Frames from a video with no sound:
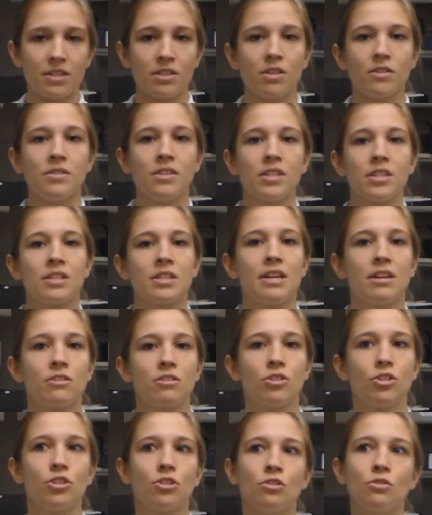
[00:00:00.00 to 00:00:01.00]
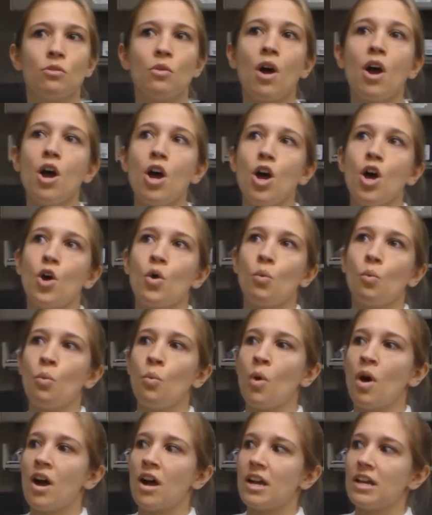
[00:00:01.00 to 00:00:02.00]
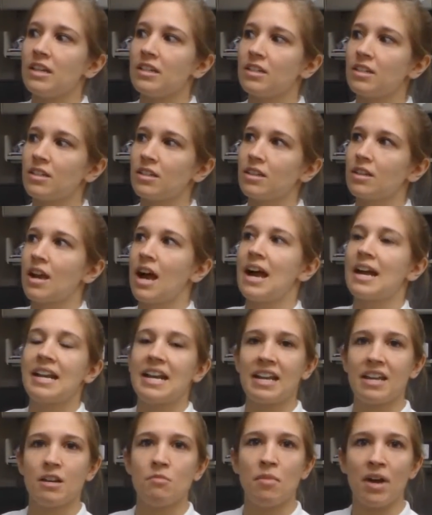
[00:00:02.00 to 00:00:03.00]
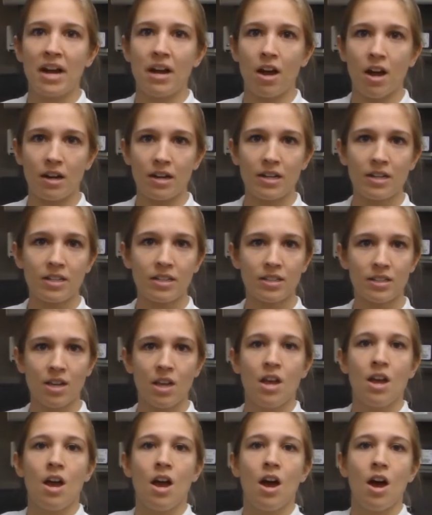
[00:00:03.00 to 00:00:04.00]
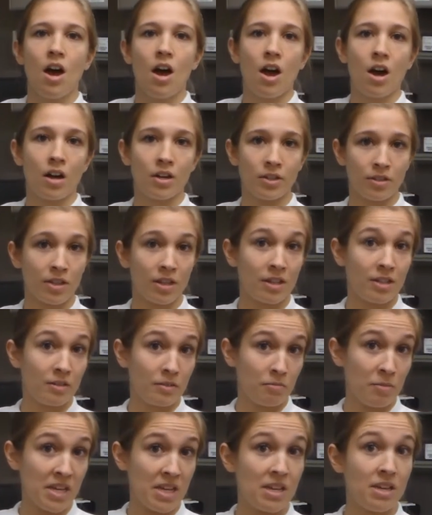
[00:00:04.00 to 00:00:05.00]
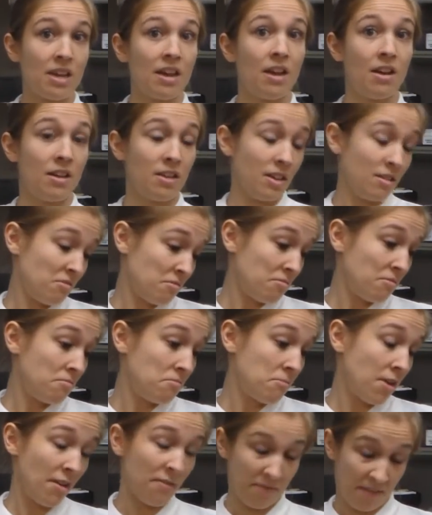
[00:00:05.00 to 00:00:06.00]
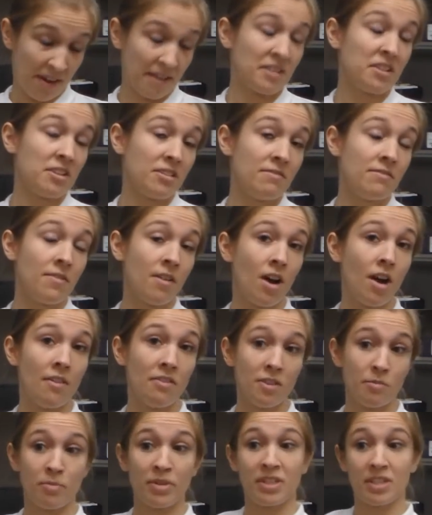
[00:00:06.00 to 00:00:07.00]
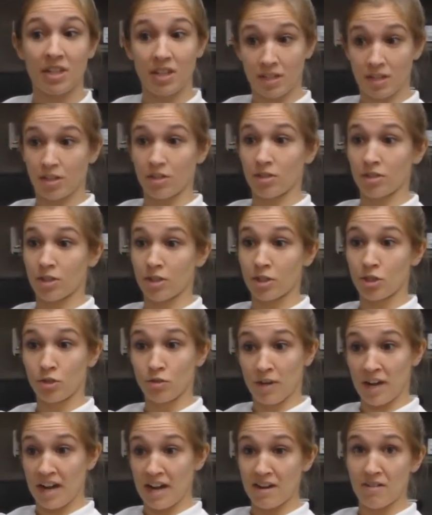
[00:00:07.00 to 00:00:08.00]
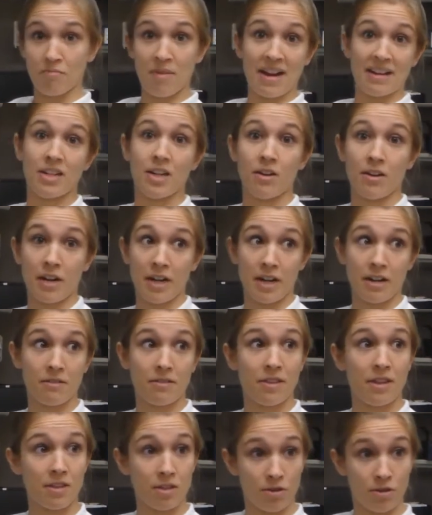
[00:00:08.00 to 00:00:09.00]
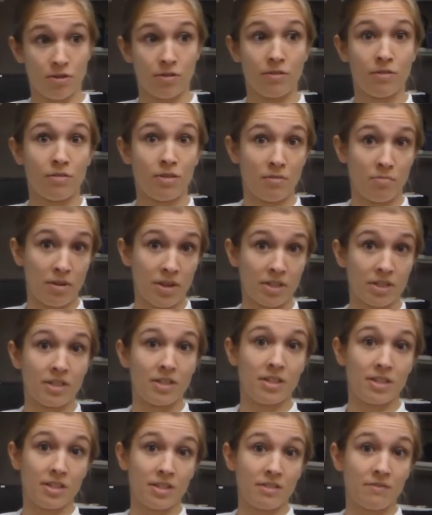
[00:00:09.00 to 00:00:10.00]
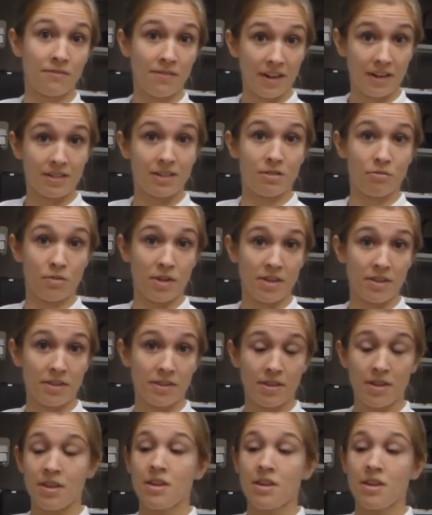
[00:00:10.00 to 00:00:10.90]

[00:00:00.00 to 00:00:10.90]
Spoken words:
So this tells you what kind of antibiotics are going to be effective on the particular strain of bacteria that the person is infected with.